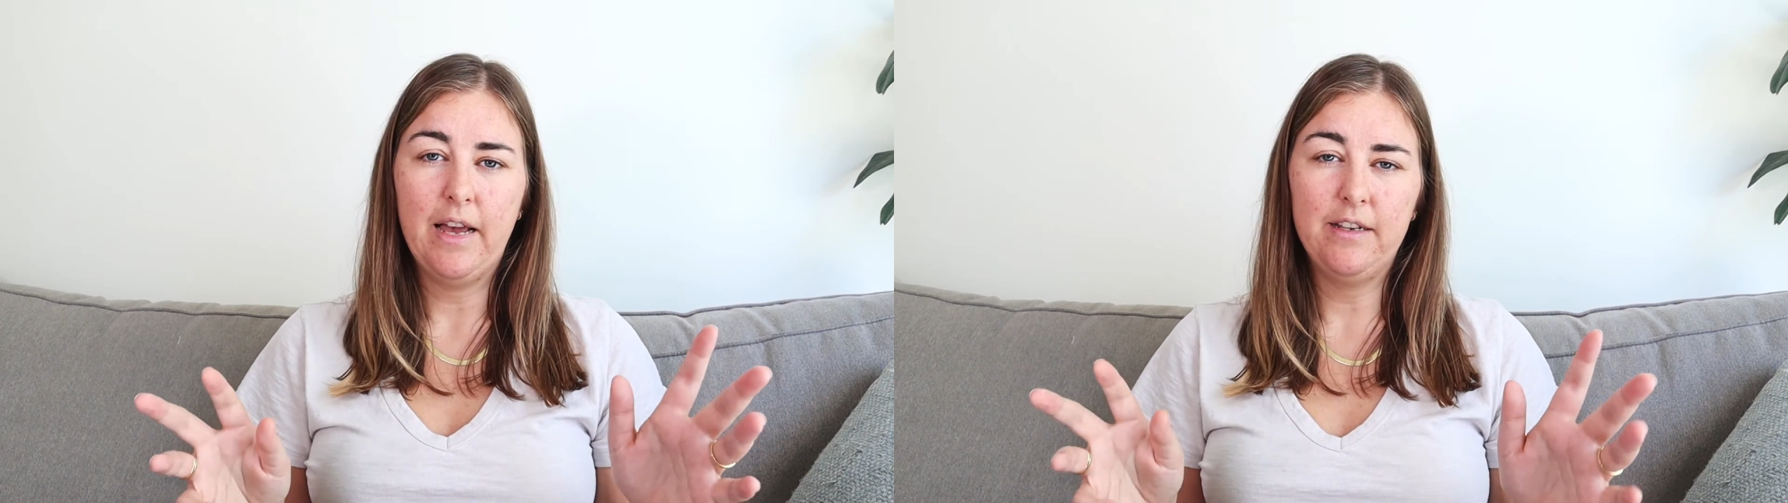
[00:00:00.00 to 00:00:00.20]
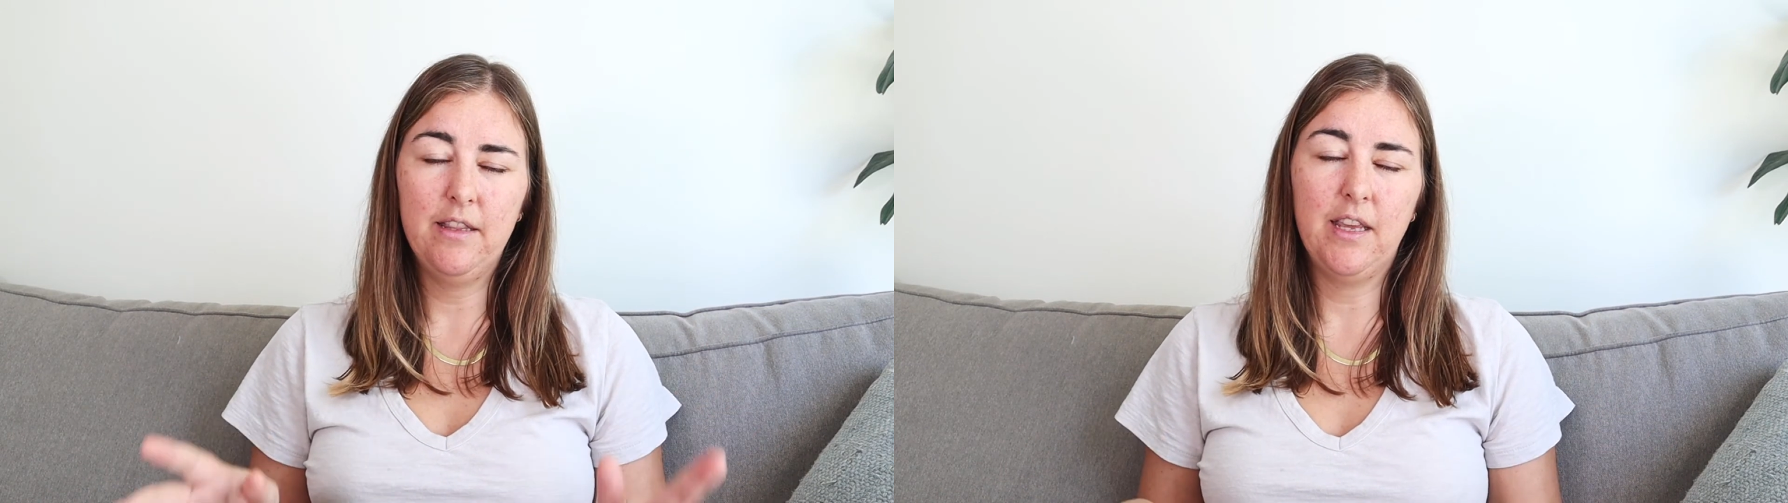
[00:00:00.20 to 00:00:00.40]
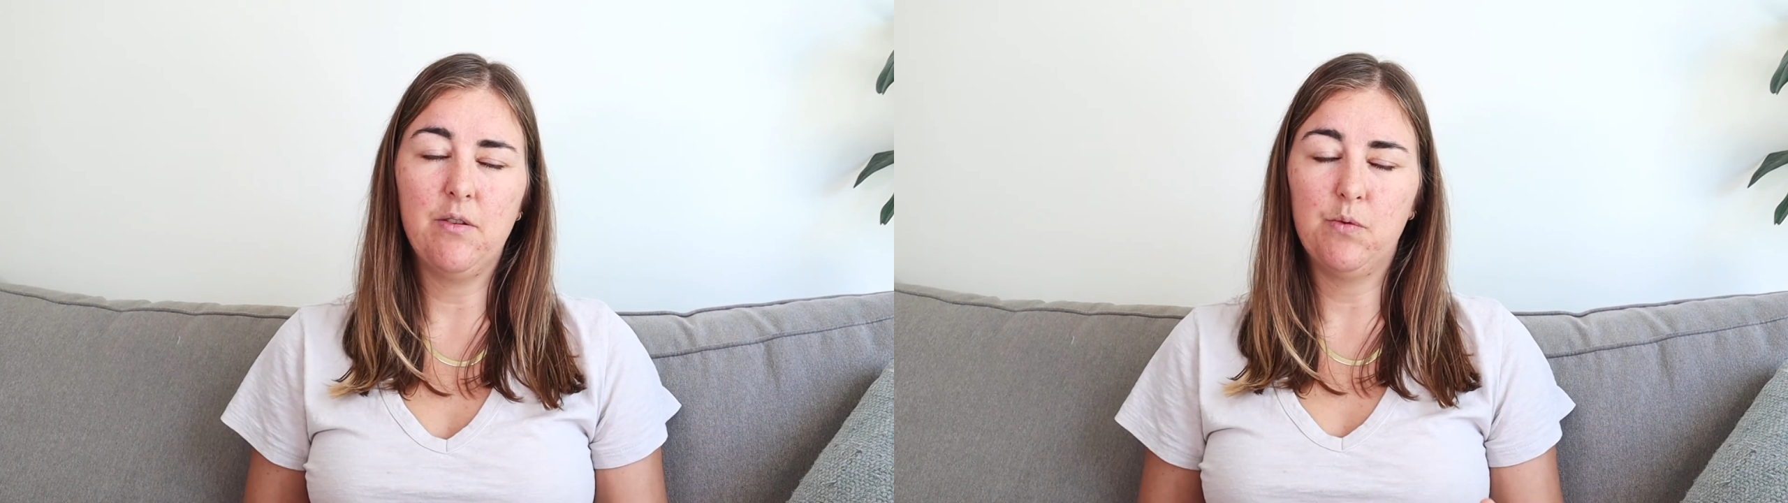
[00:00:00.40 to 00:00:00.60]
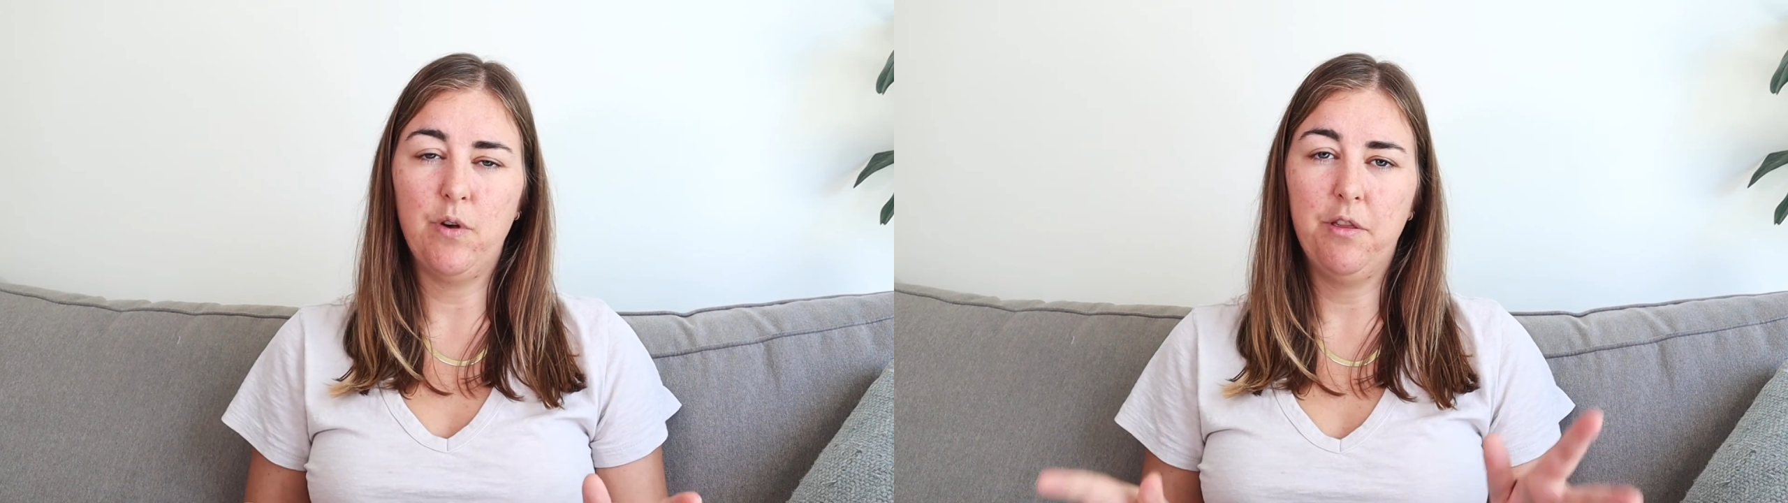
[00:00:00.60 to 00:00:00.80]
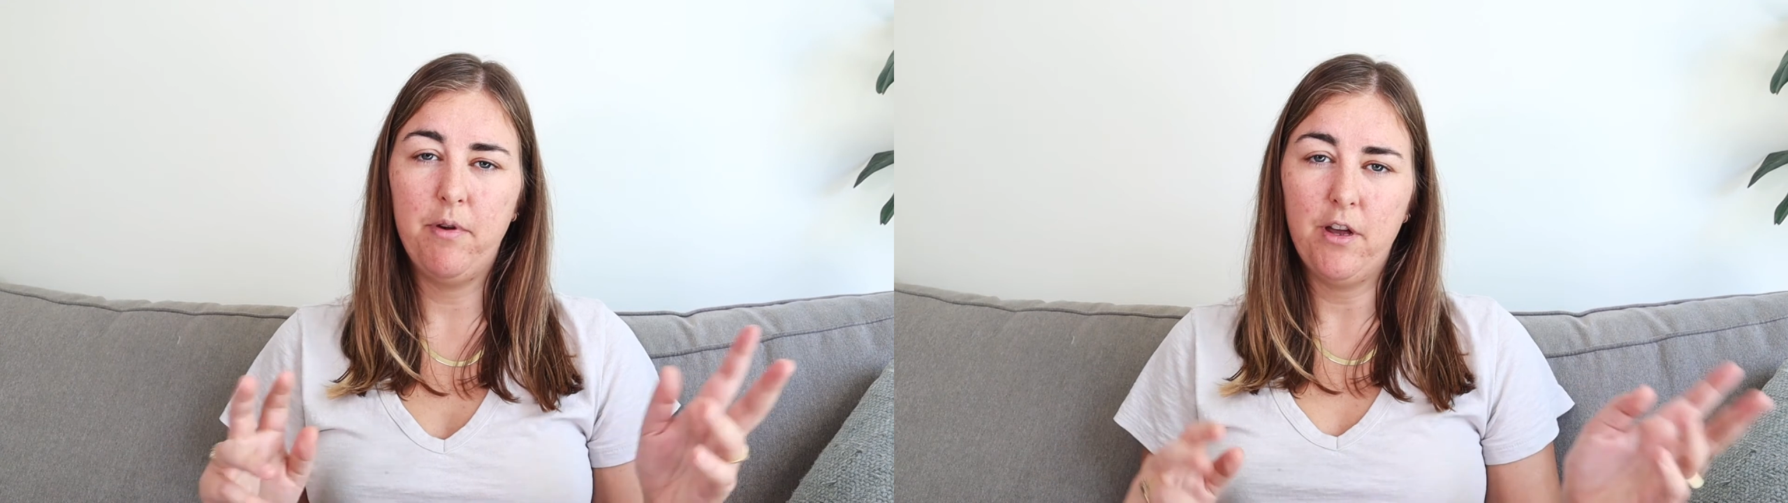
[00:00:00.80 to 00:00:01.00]
I didn't think it was
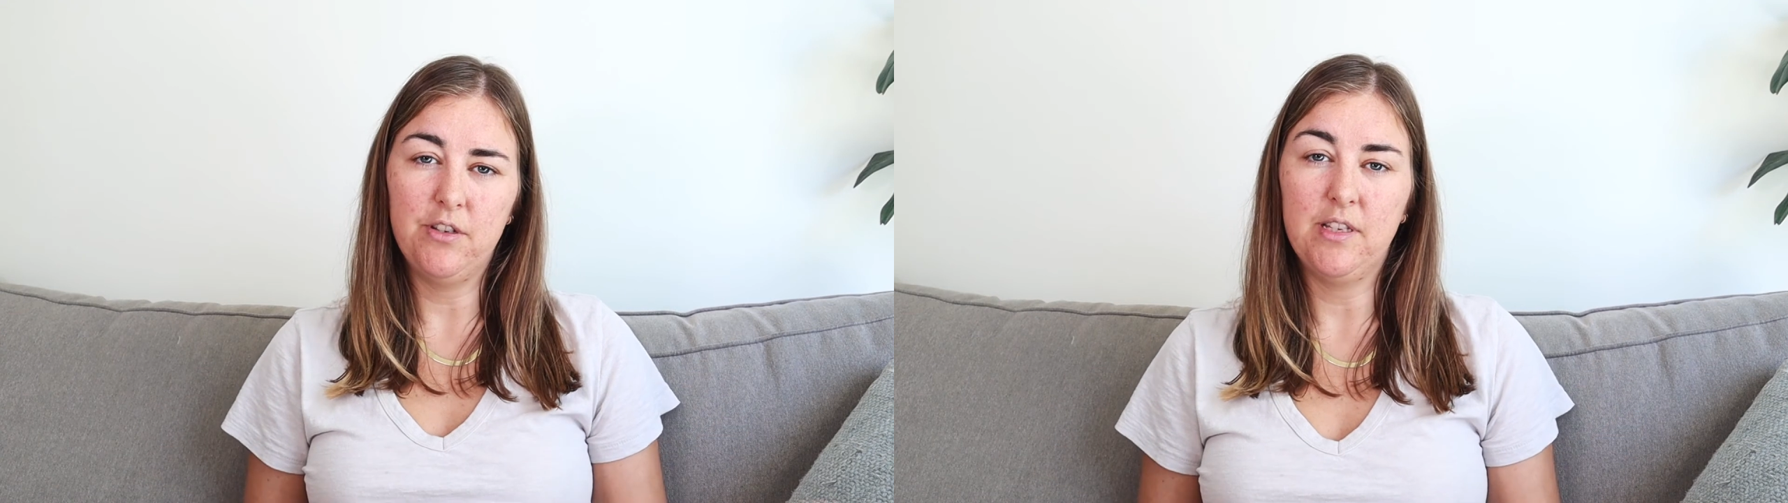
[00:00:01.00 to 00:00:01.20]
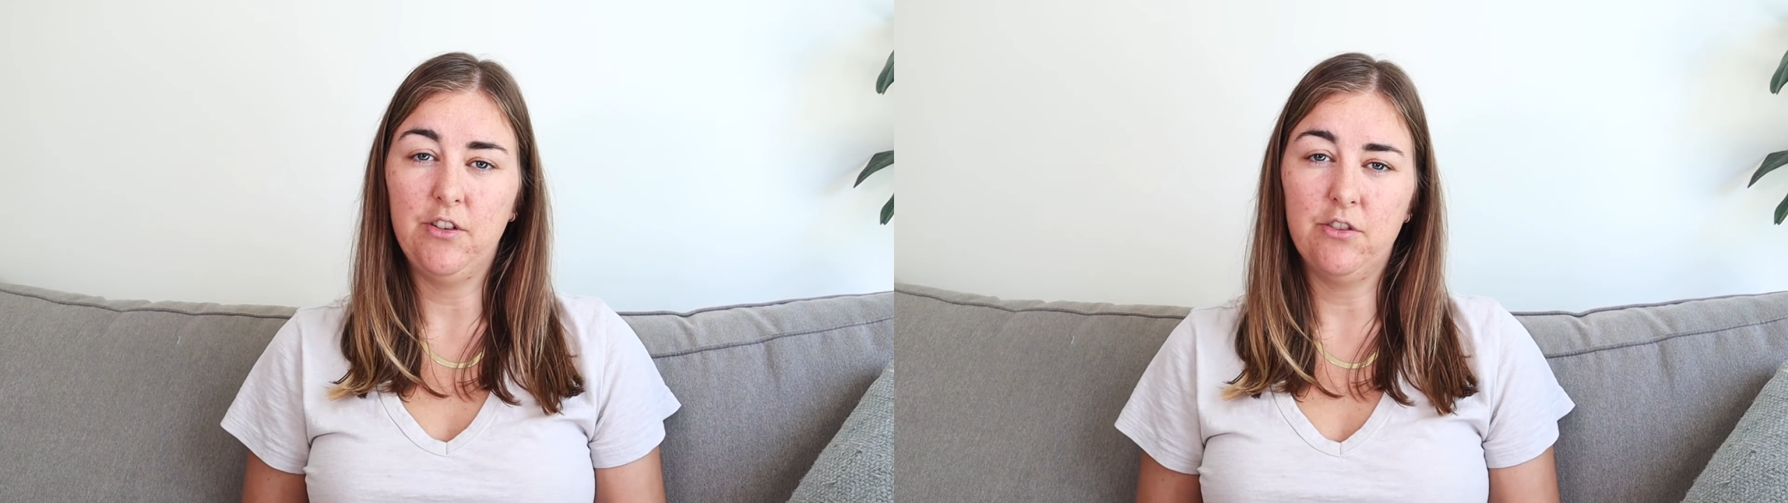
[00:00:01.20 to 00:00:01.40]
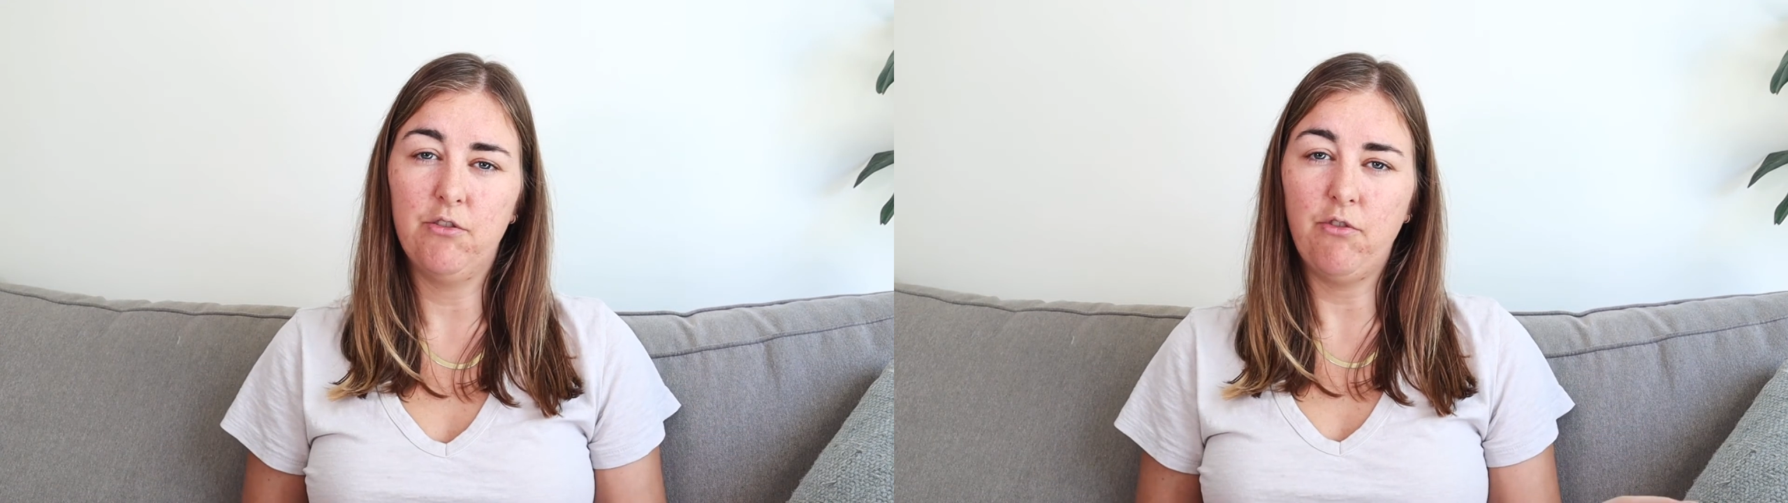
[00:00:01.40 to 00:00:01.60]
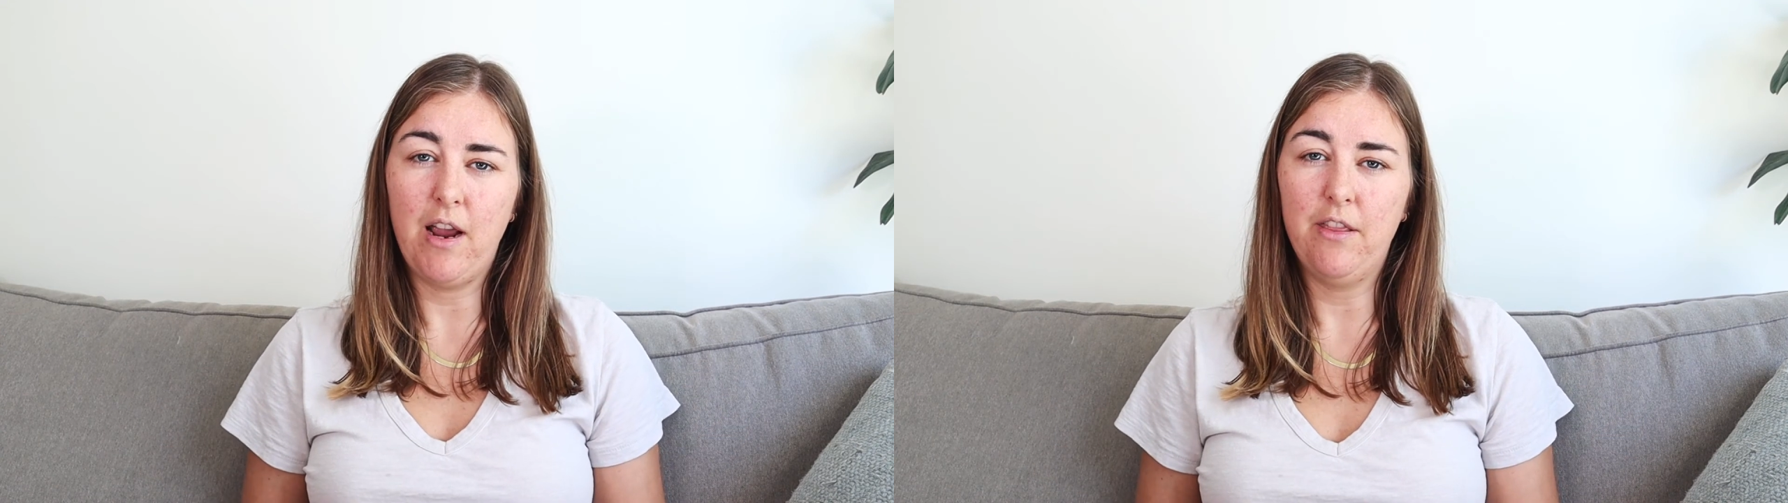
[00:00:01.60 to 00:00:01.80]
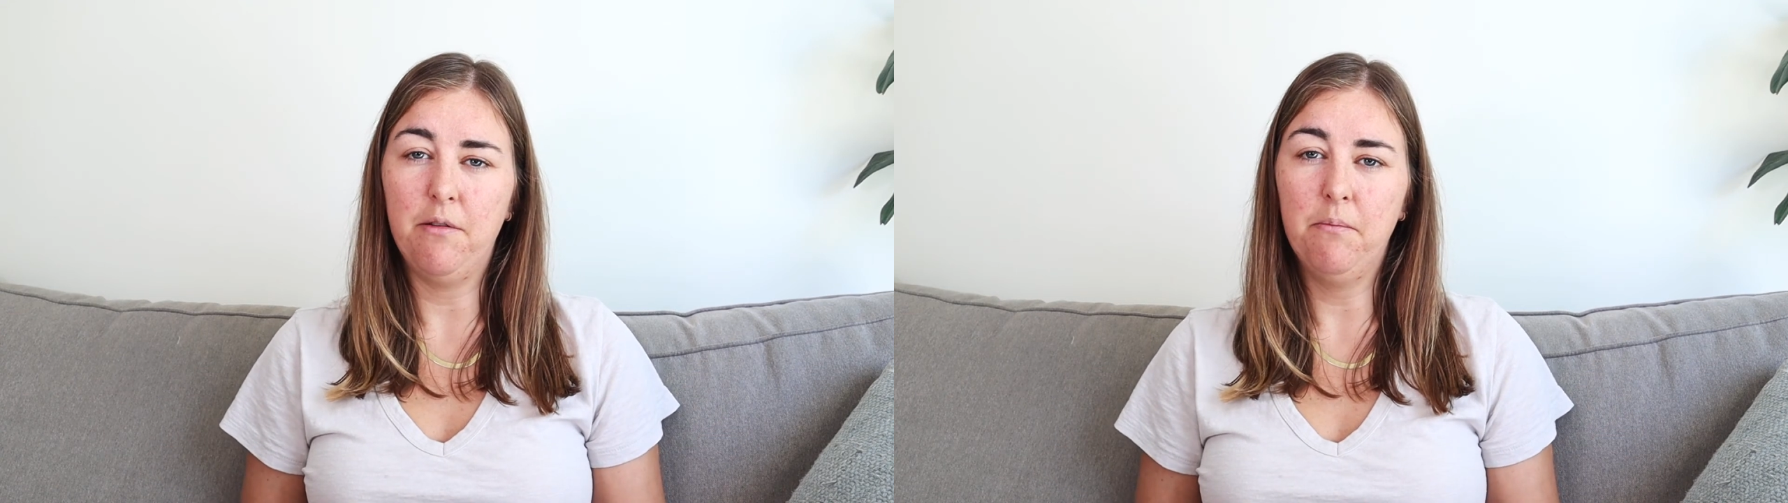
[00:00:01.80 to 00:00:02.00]
worth purchasing just to
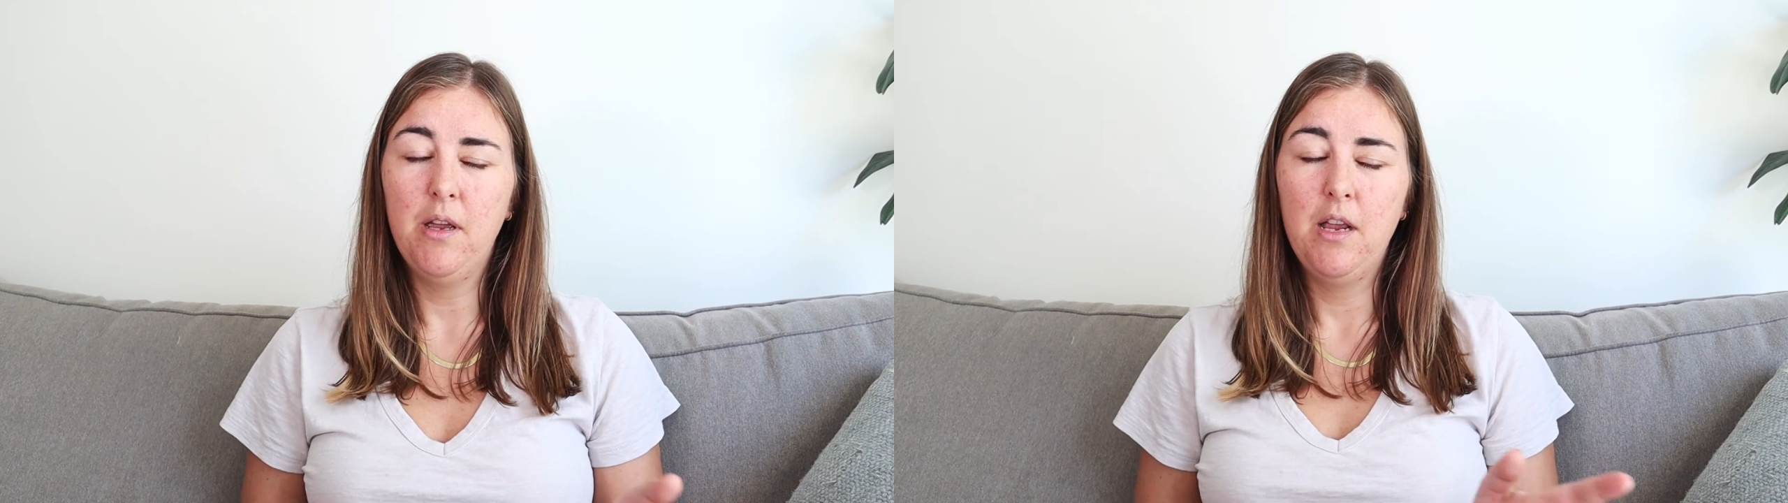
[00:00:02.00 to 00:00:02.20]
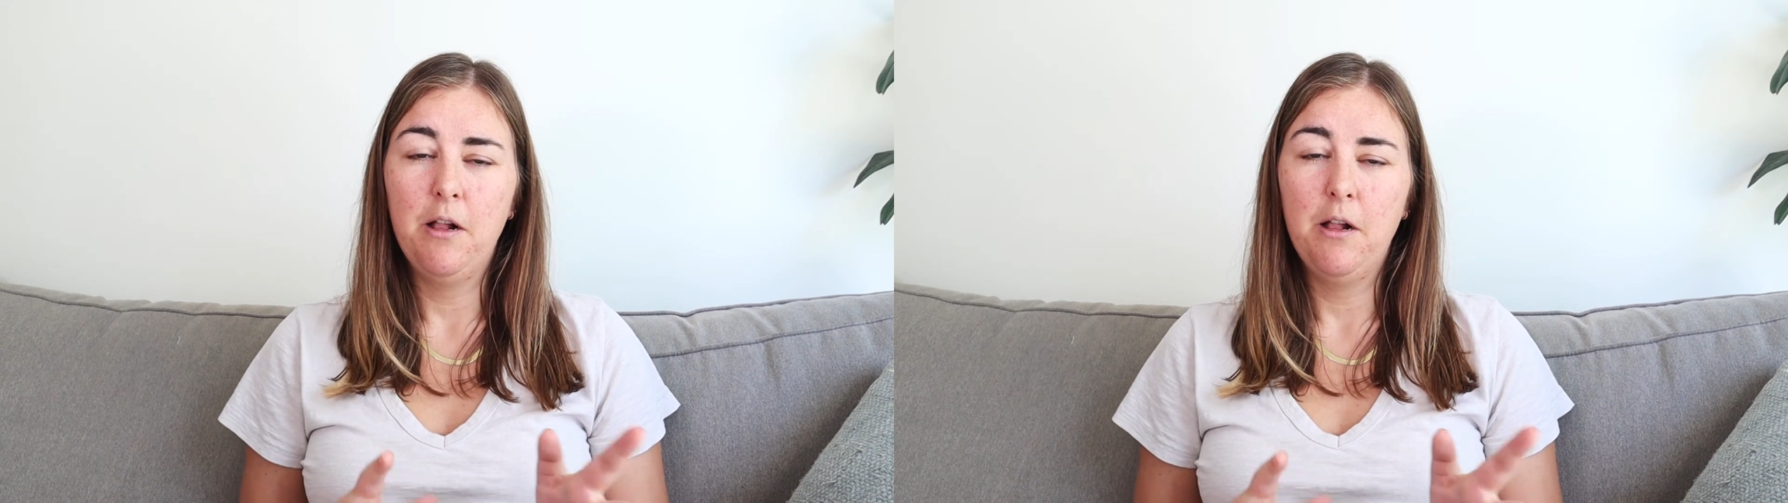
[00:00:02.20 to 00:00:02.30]
try them.